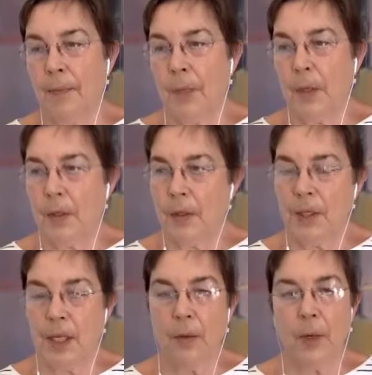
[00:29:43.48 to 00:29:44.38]
to
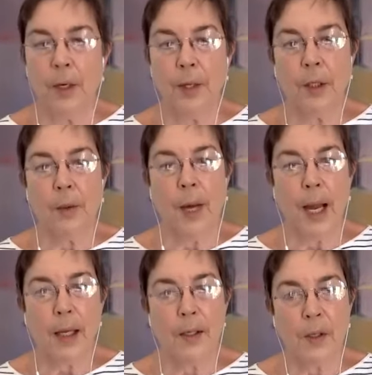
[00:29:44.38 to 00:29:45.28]
see where the
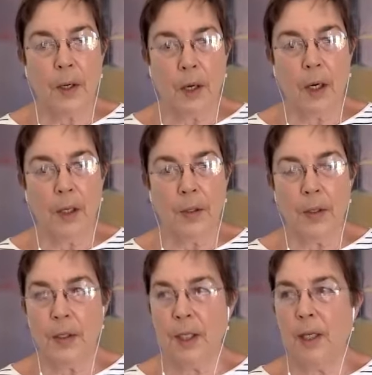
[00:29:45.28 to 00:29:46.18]
cracks are,
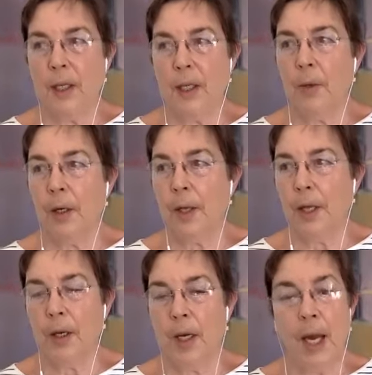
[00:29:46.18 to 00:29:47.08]
to see where
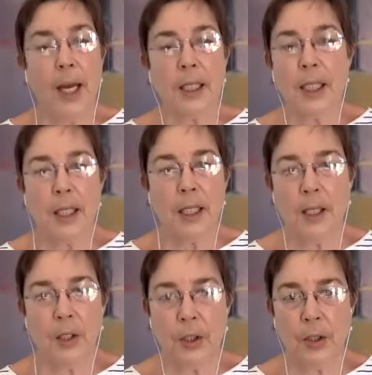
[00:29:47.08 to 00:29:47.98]
the
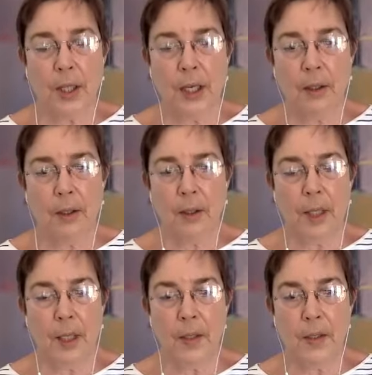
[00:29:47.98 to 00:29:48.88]
existential
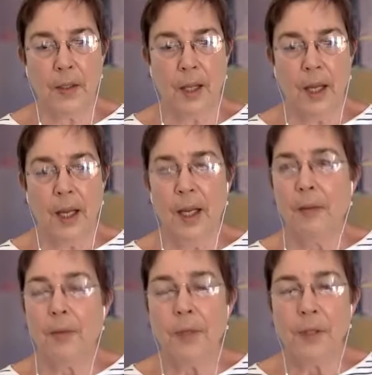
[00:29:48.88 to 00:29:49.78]
terror is.
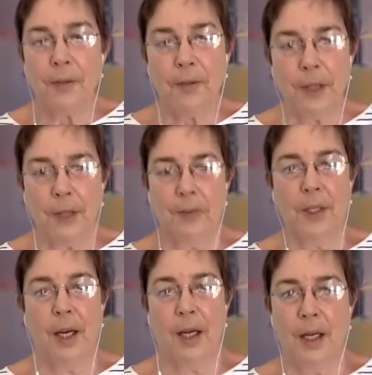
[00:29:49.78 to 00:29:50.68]
Everyone's afraid of
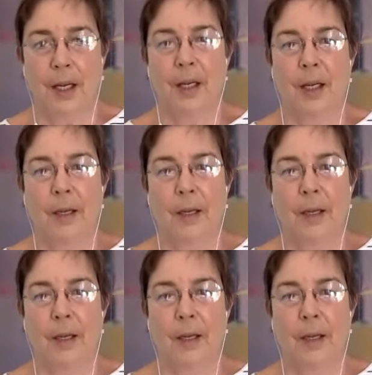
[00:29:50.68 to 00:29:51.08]
dying.